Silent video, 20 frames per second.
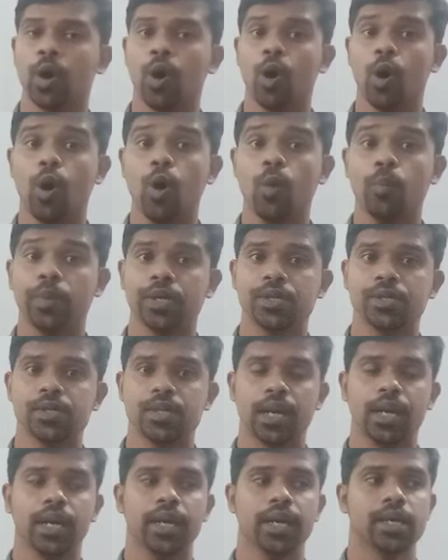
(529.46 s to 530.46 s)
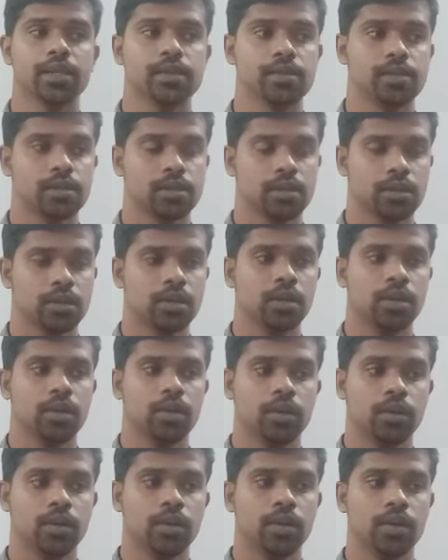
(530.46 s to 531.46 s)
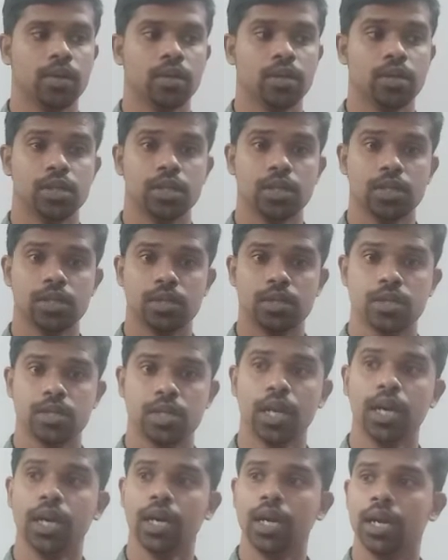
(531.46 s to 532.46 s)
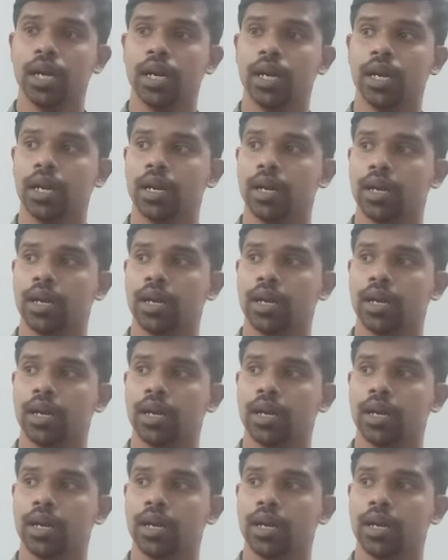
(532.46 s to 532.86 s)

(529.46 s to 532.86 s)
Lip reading: hope is telling us, still